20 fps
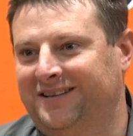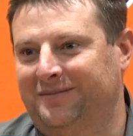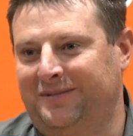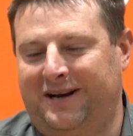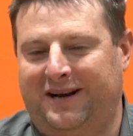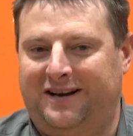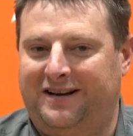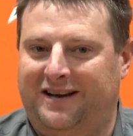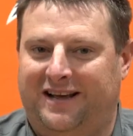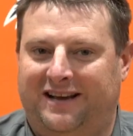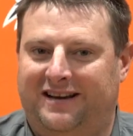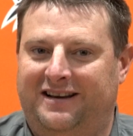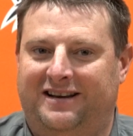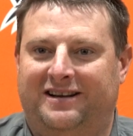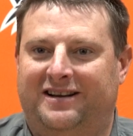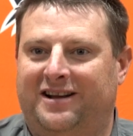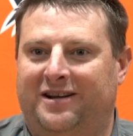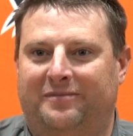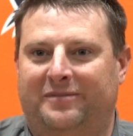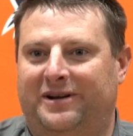I mean, I
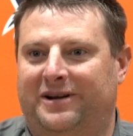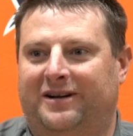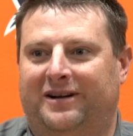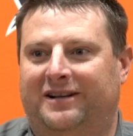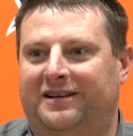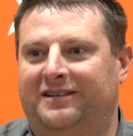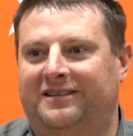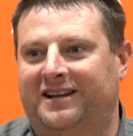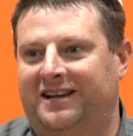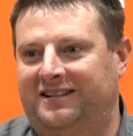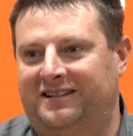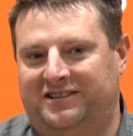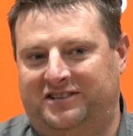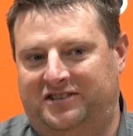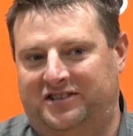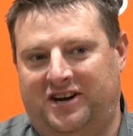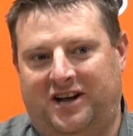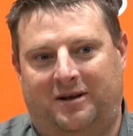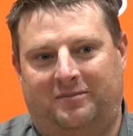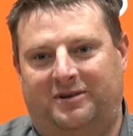didn't come here. I didn't take
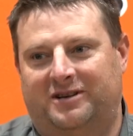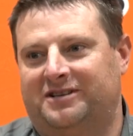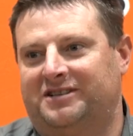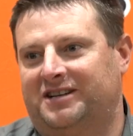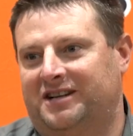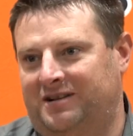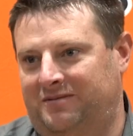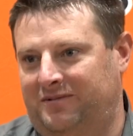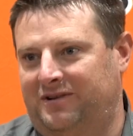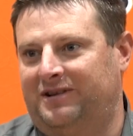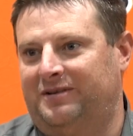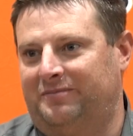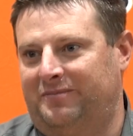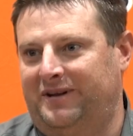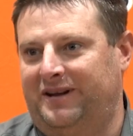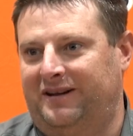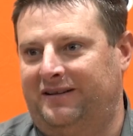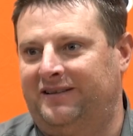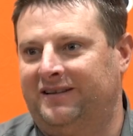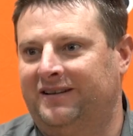this job just to come
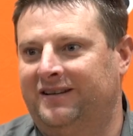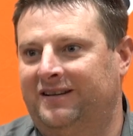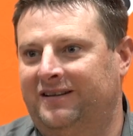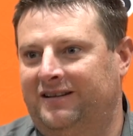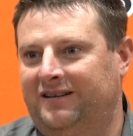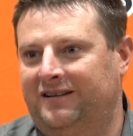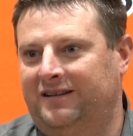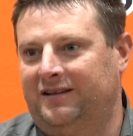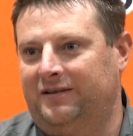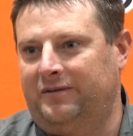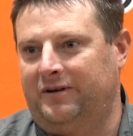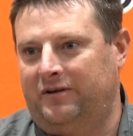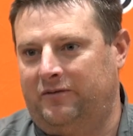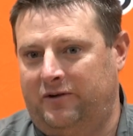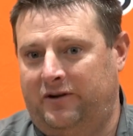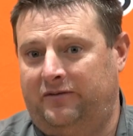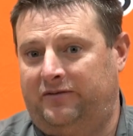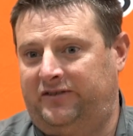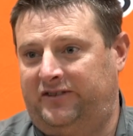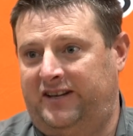compete. I mean,
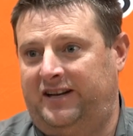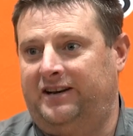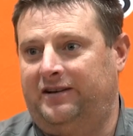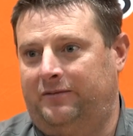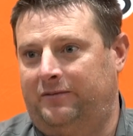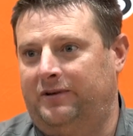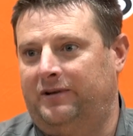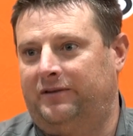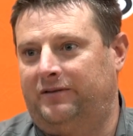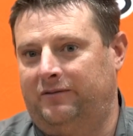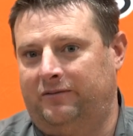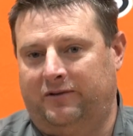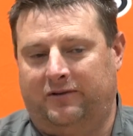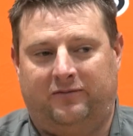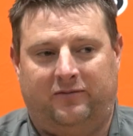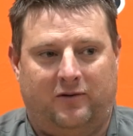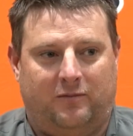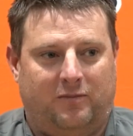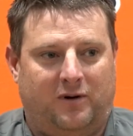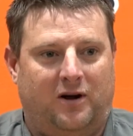we've seen it with
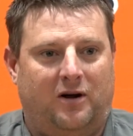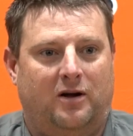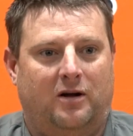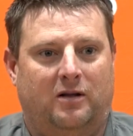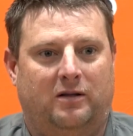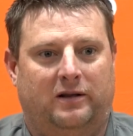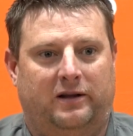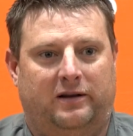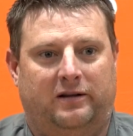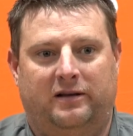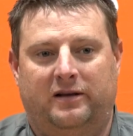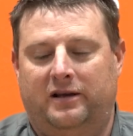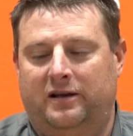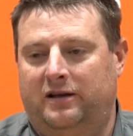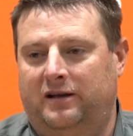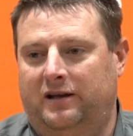football and